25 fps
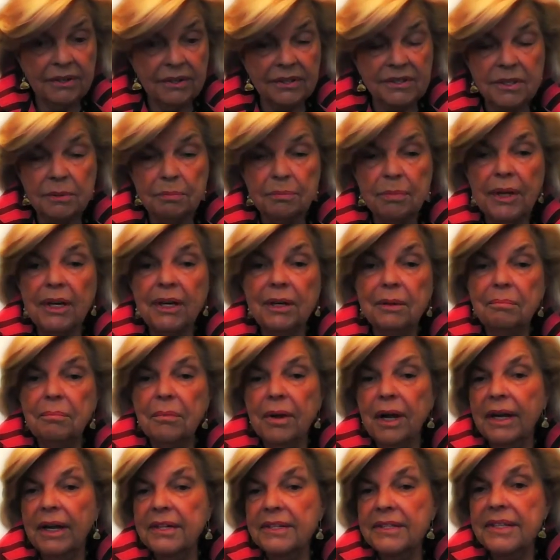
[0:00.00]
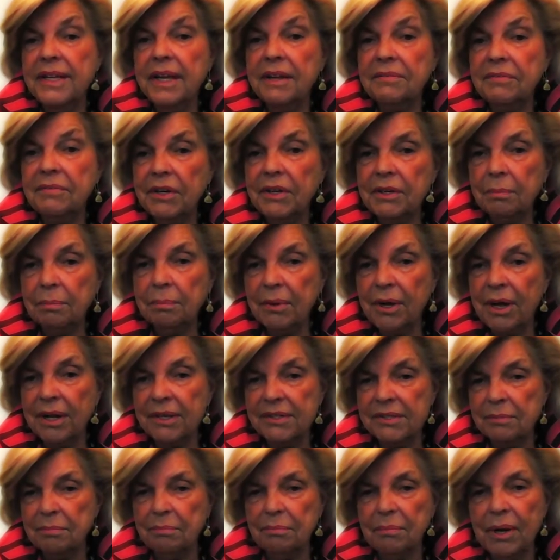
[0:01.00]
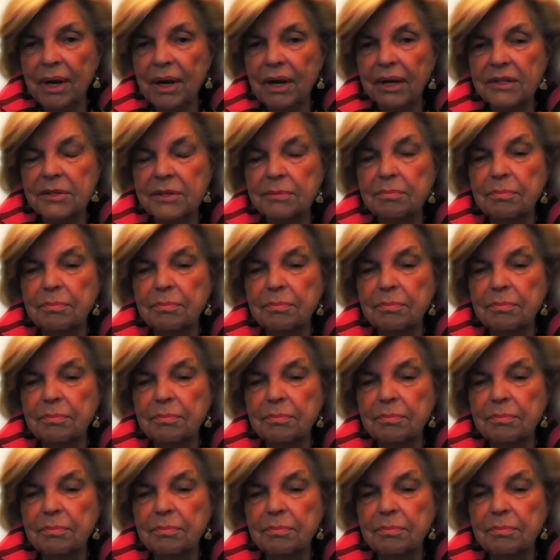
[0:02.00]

It's been in my safety deposit box,